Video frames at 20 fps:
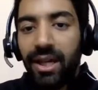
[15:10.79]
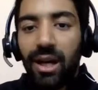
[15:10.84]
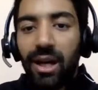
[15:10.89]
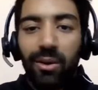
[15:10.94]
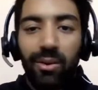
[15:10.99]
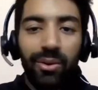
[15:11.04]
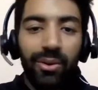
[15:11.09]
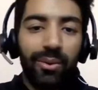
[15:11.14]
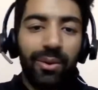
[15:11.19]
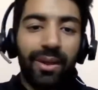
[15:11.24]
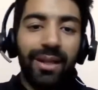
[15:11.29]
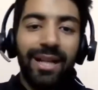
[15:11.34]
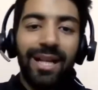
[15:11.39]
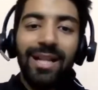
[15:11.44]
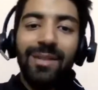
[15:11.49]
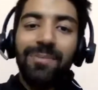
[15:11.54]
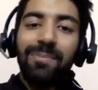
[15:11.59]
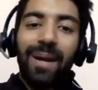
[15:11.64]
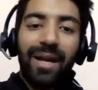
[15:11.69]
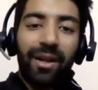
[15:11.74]
how you can
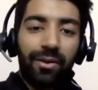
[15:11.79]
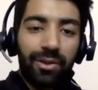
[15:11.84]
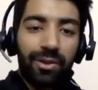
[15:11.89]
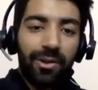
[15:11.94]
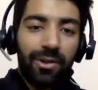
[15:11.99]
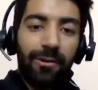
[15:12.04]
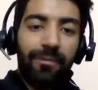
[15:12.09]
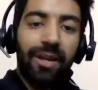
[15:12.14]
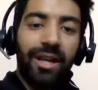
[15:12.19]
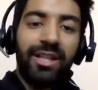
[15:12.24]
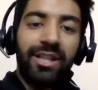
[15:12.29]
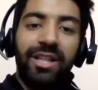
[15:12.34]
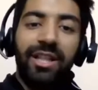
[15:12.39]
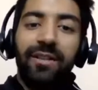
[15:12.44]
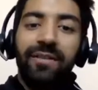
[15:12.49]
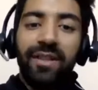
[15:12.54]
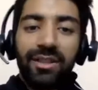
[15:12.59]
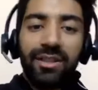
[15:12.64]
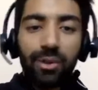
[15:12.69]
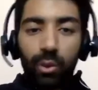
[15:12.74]
help Microsoft
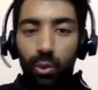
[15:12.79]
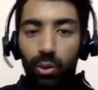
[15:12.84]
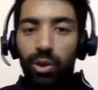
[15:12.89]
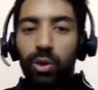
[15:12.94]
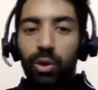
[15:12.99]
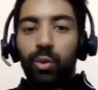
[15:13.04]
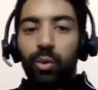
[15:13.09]
achieve its goal